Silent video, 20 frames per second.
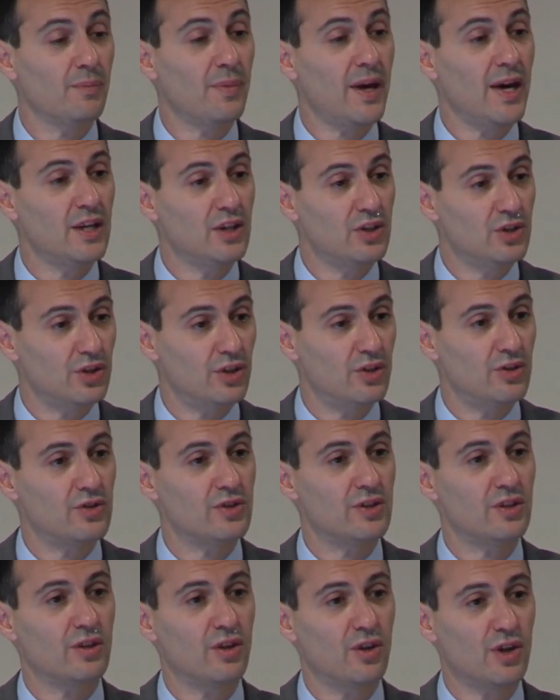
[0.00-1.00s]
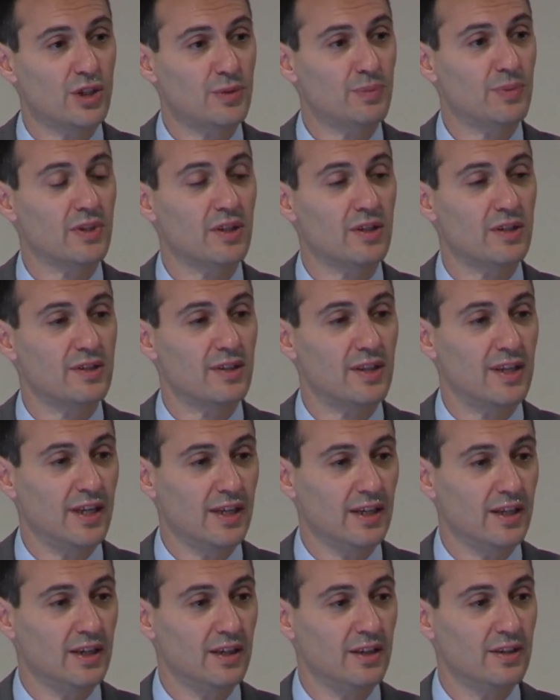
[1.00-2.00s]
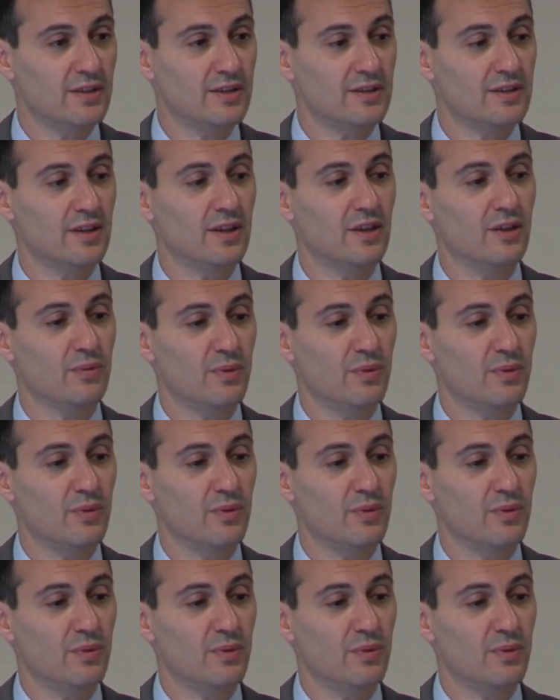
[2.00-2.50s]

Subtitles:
patients in hospitals in England